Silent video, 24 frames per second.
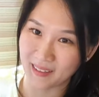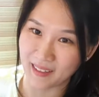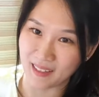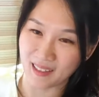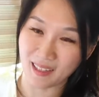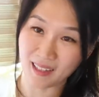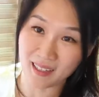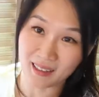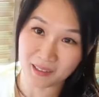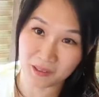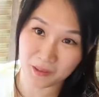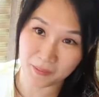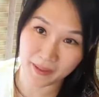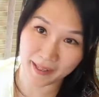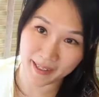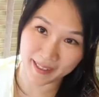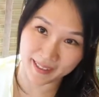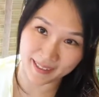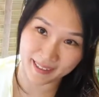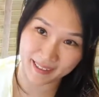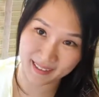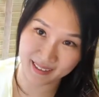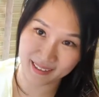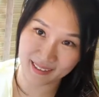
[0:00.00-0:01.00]

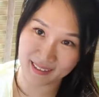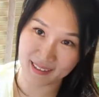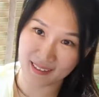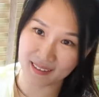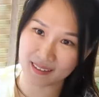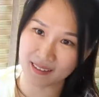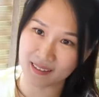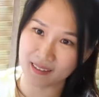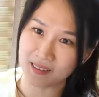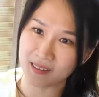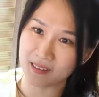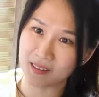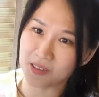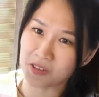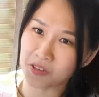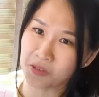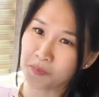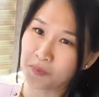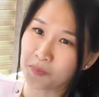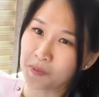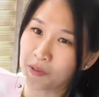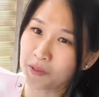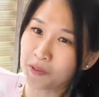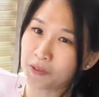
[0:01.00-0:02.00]
colorway and this
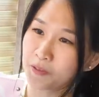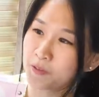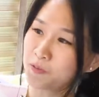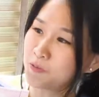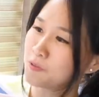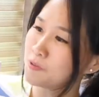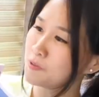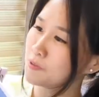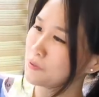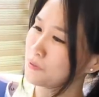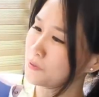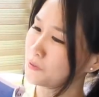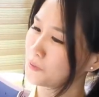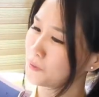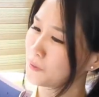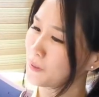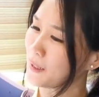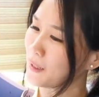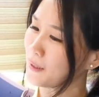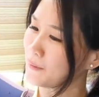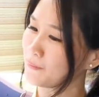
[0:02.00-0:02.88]
beautiful